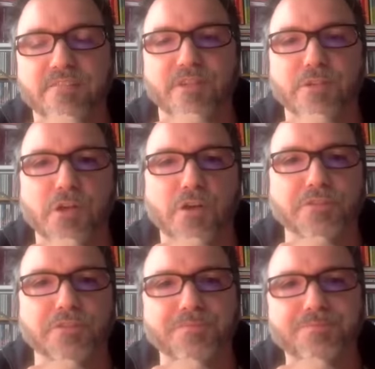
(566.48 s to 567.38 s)
very
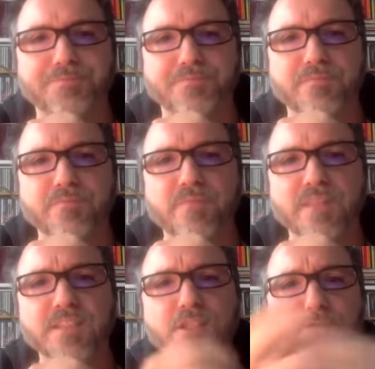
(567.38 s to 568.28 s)
often.
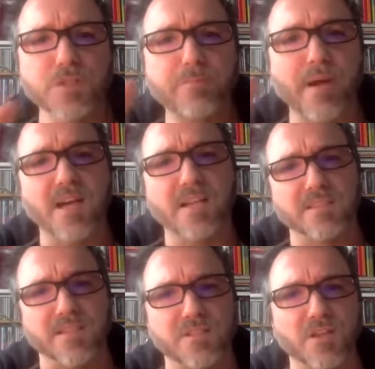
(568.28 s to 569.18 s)
The different
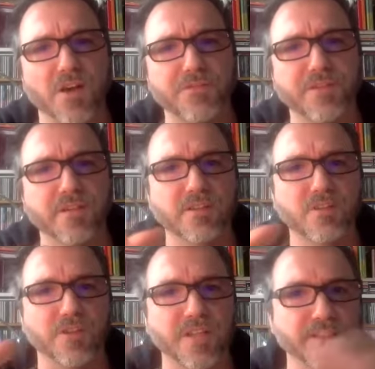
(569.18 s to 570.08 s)
partners of the
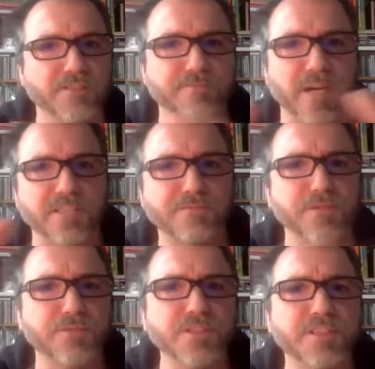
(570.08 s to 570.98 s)
connective party
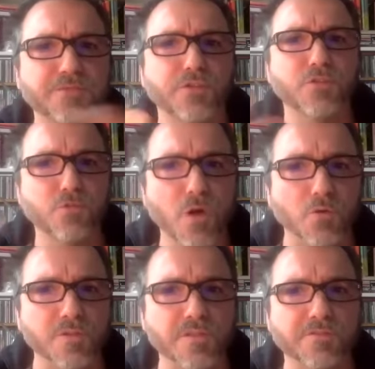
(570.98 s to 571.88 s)
fulfill different
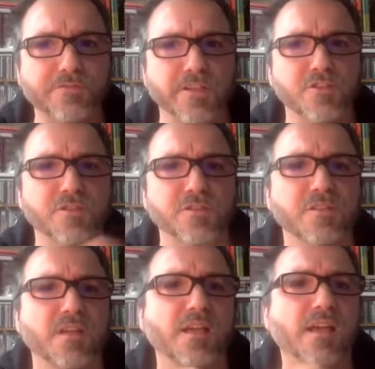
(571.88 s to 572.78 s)
roles and
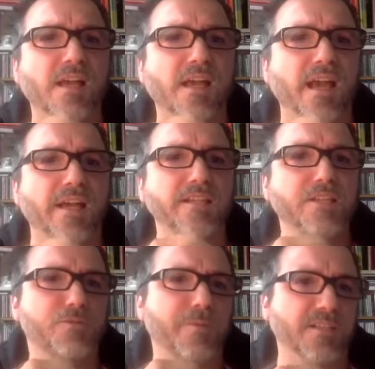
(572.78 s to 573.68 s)
functions, and
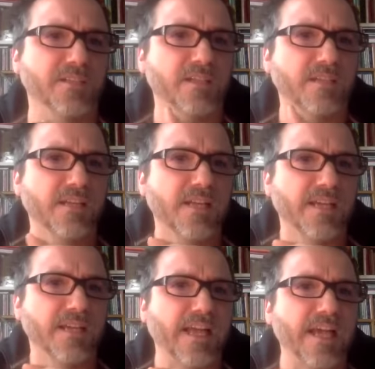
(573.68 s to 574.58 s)
each partner
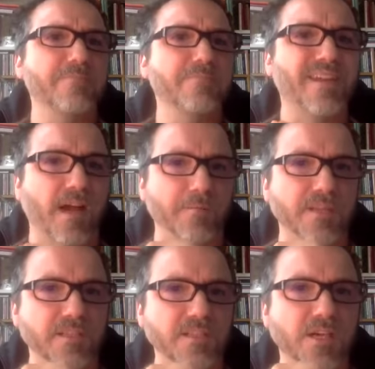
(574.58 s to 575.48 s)
can become
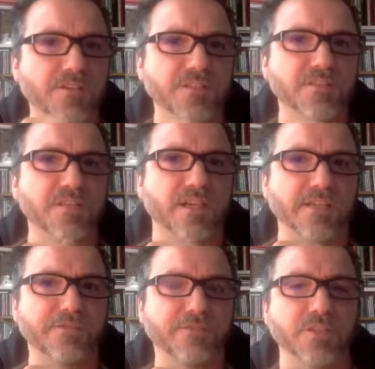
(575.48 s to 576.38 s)
the leader of the
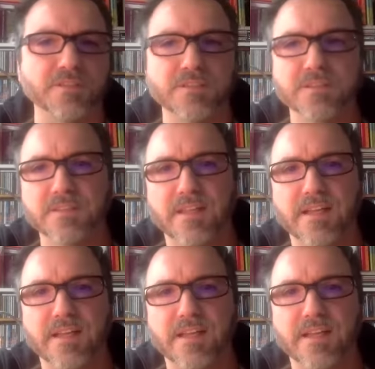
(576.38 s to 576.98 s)
entire front.